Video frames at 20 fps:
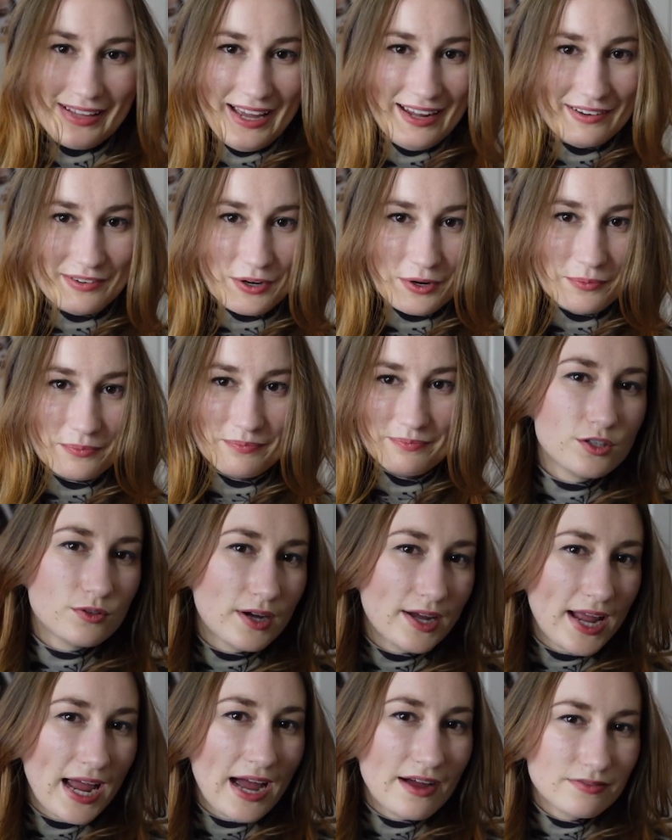I don't know. And do
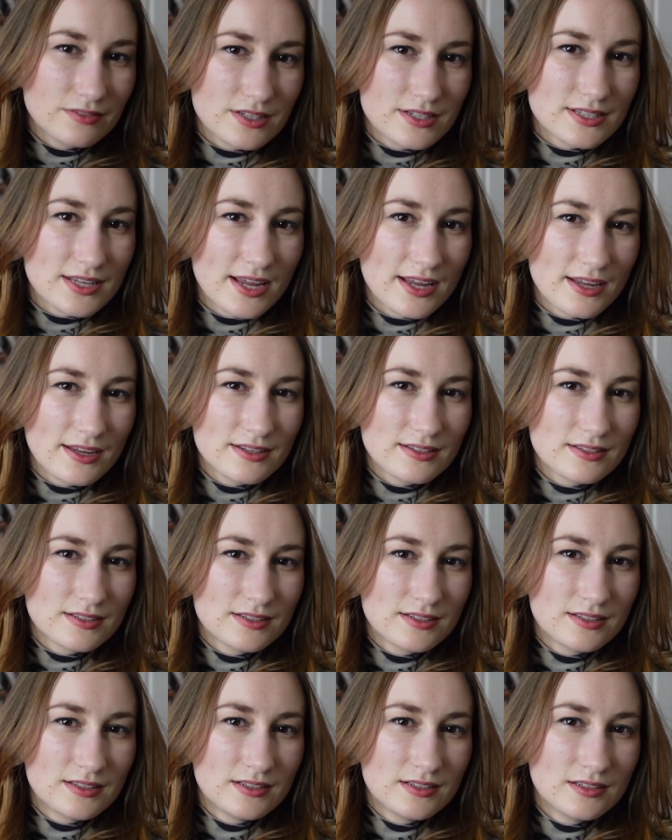I have to say
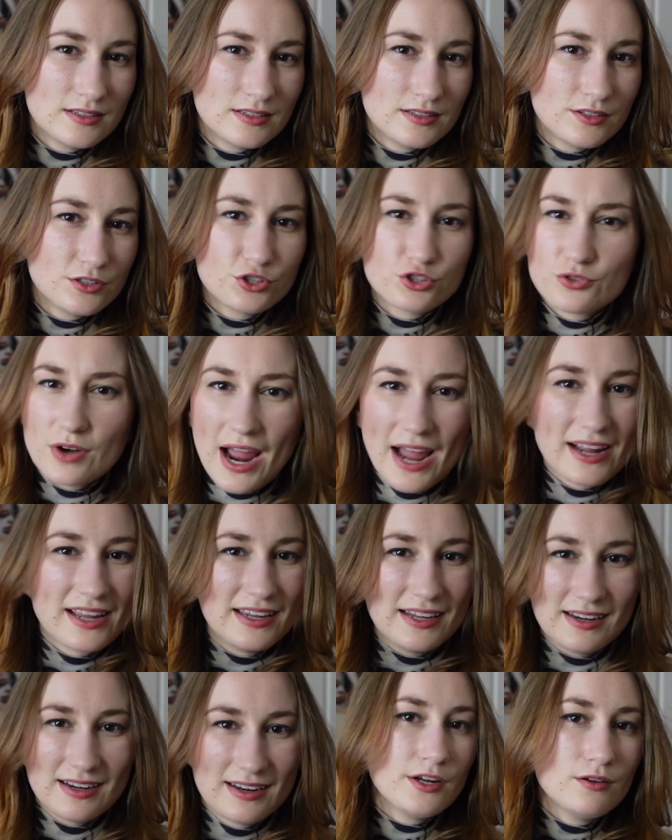it?
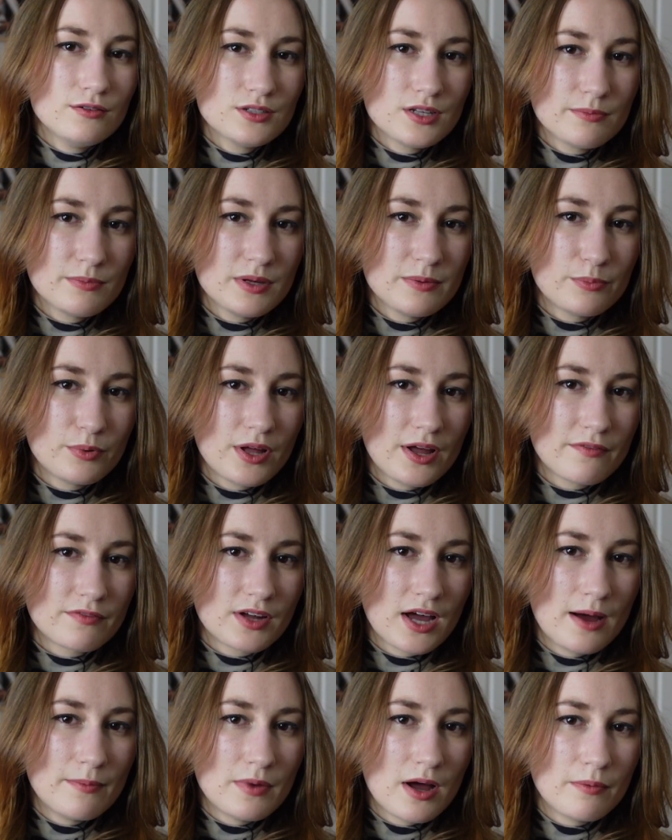Dragon. I know some people
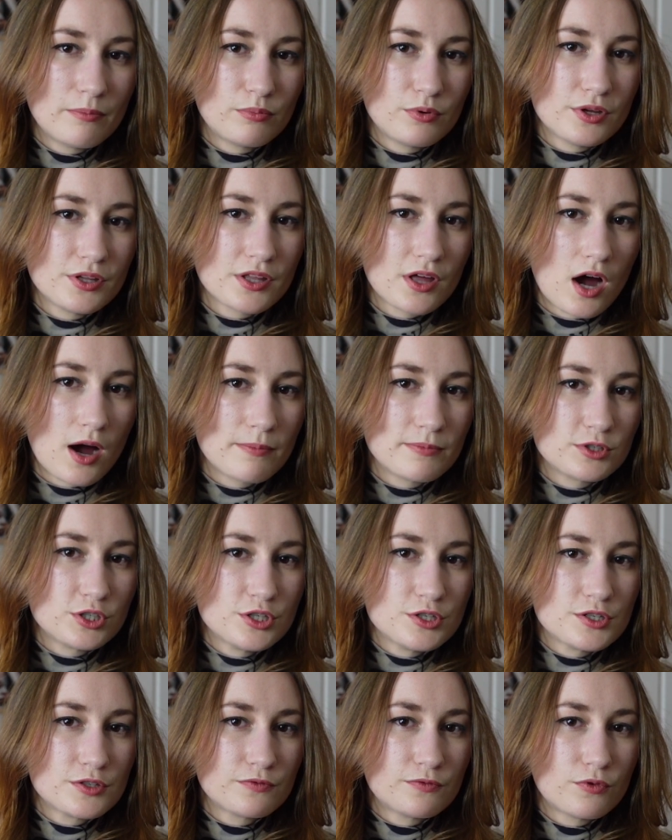have come up with
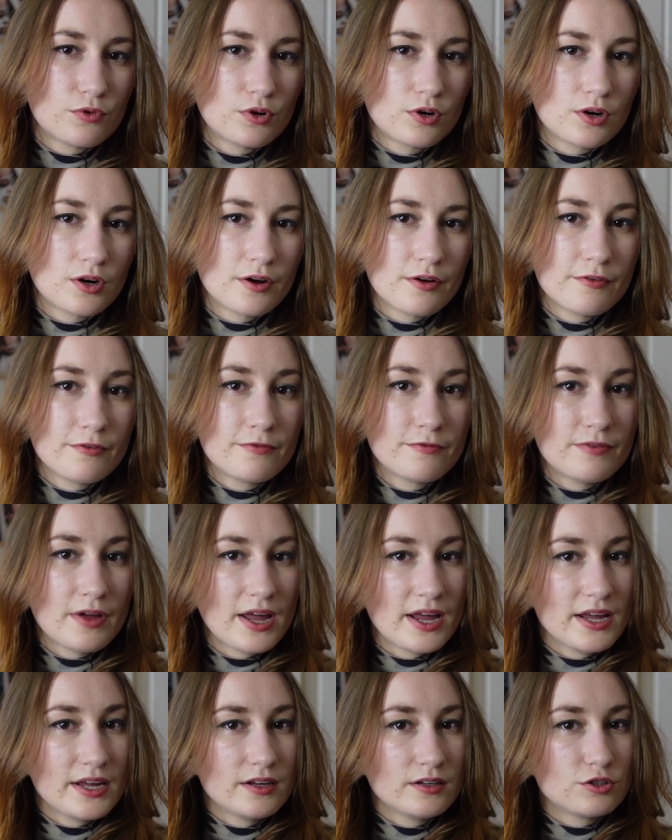options for
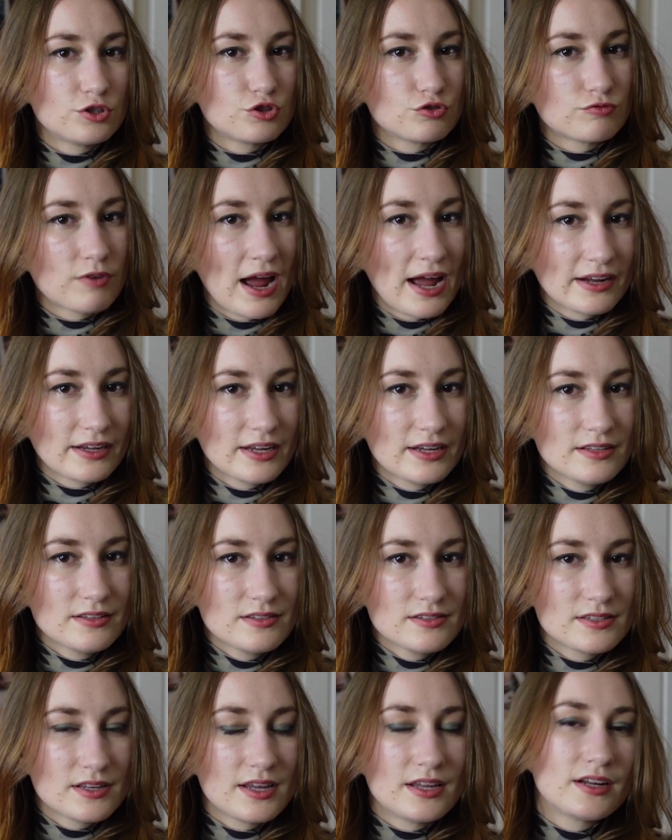Fey
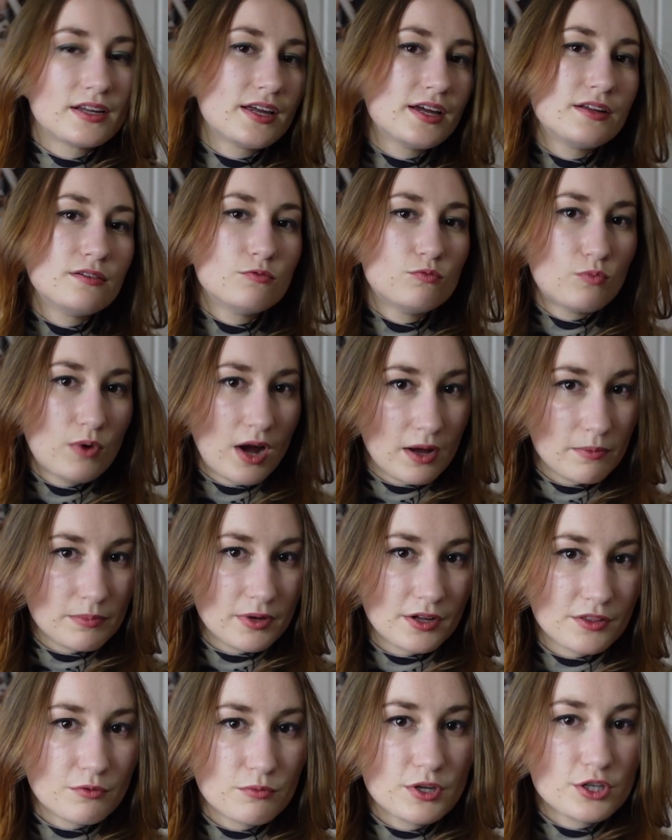dragons, and again, Wild
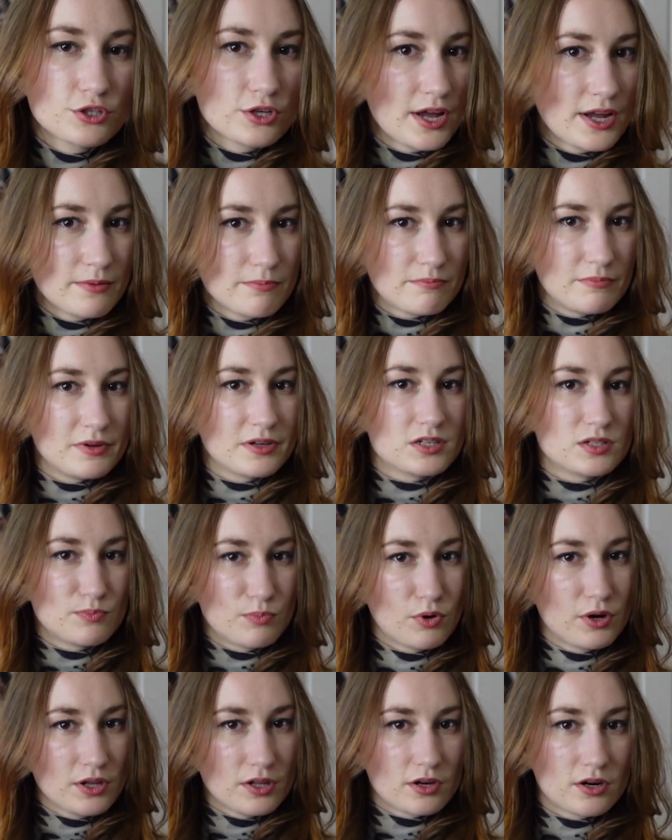Beyond the Witchlight, big
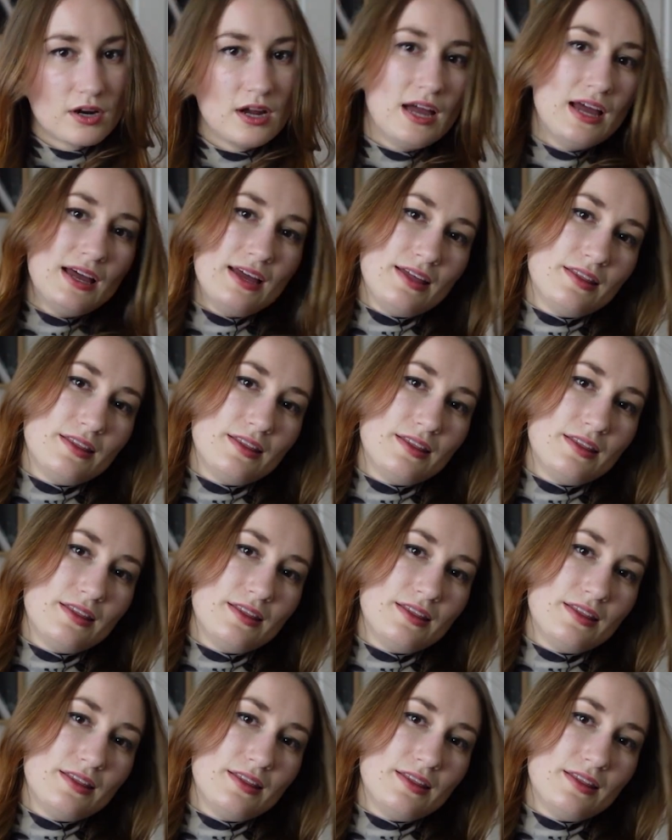spoiler,